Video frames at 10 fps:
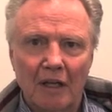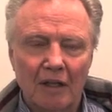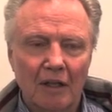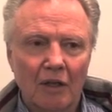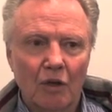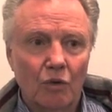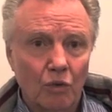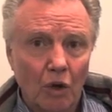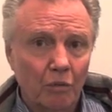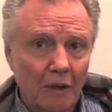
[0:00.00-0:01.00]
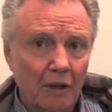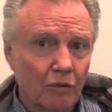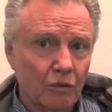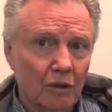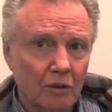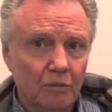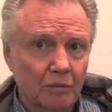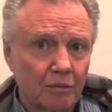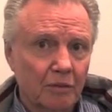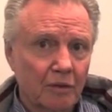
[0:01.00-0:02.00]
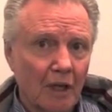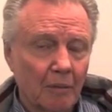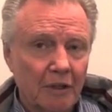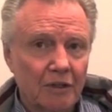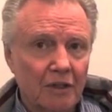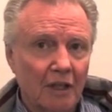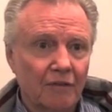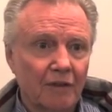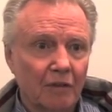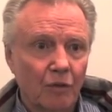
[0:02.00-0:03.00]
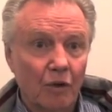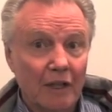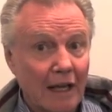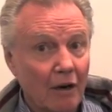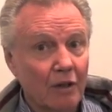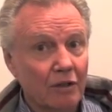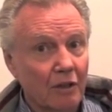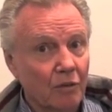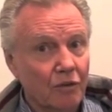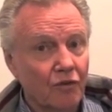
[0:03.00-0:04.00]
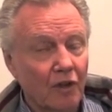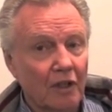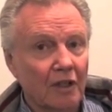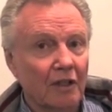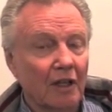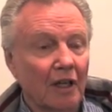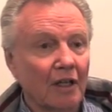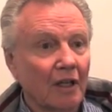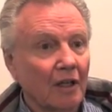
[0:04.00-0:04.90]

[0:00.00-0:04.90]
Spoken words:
I wrote my own little comedy stuff, and I wrote a character that was funny, and then I